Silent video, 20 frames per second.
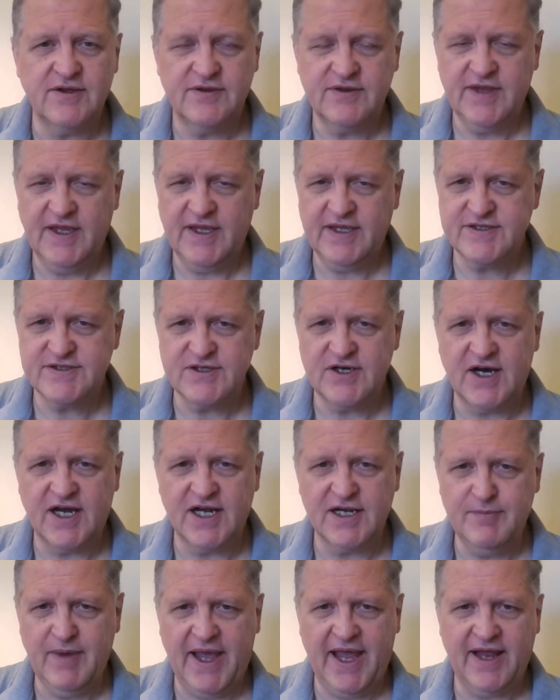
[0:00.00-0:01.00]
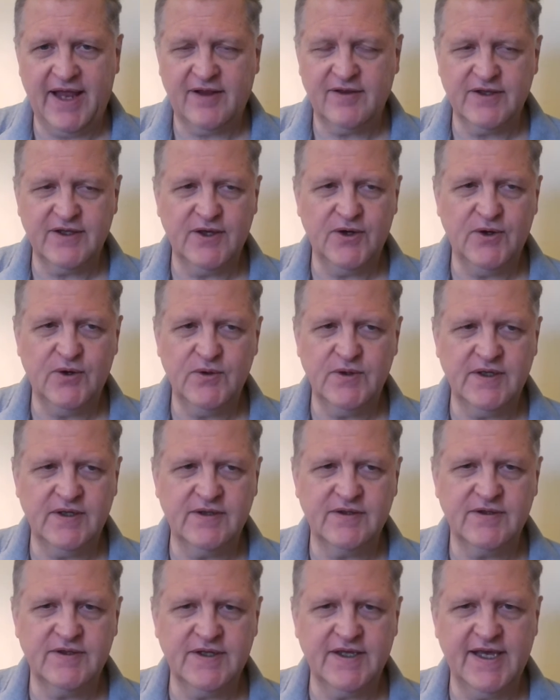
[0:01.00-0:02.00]
They just automatically go
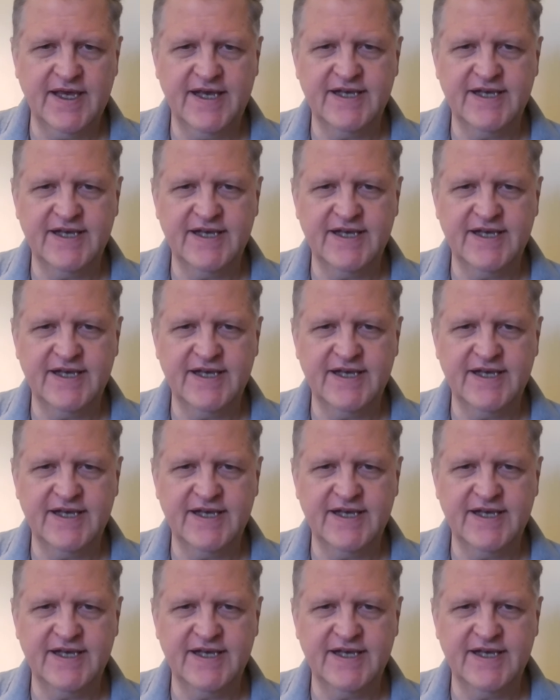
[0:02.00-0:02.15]
to the